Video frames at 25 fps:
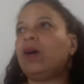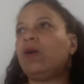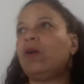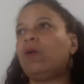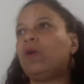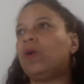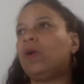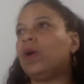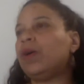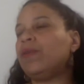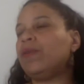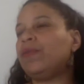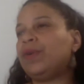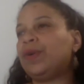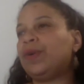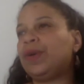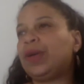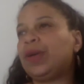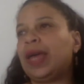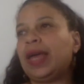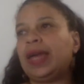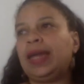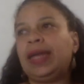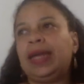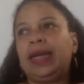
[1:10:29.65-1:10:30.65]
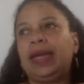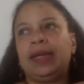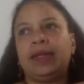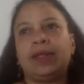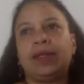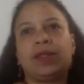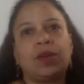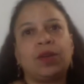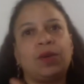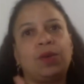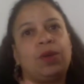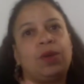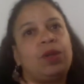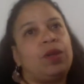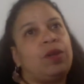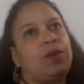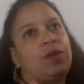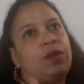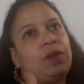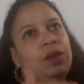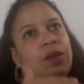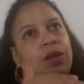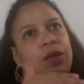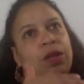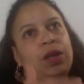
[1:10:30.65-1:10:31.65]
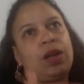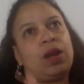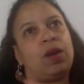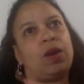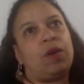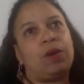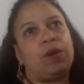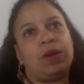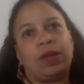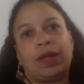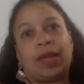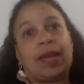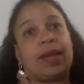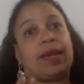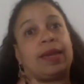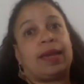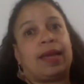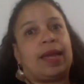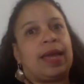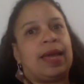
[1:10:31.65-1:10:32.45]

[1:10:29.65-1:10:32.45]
Or if you're getting, like